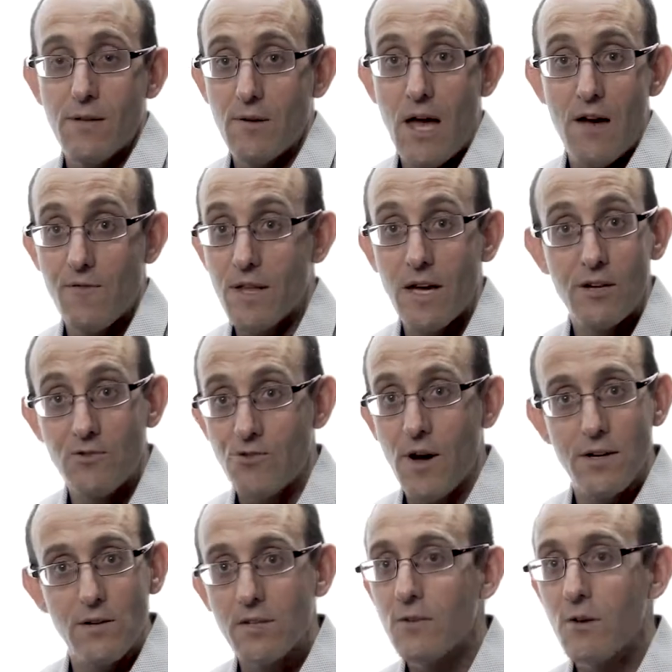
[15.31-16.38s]
however they're
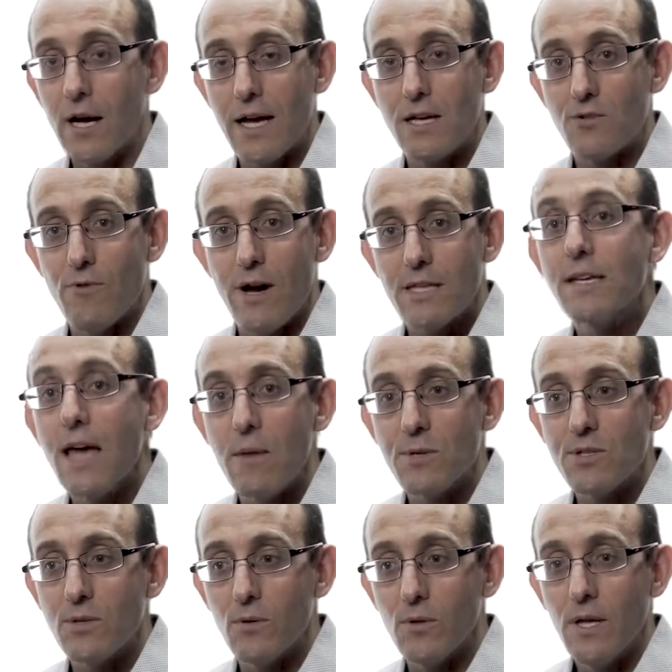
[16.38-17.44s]
trying to, I guess, raise
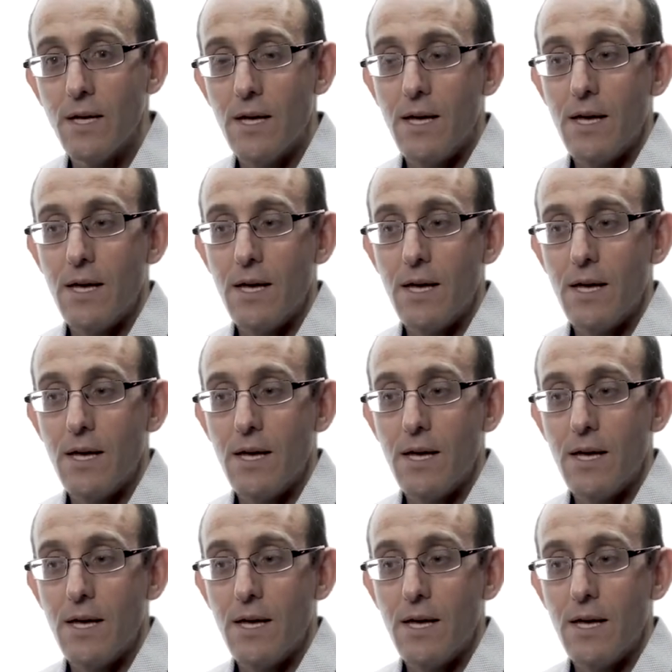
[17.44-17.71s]
capital,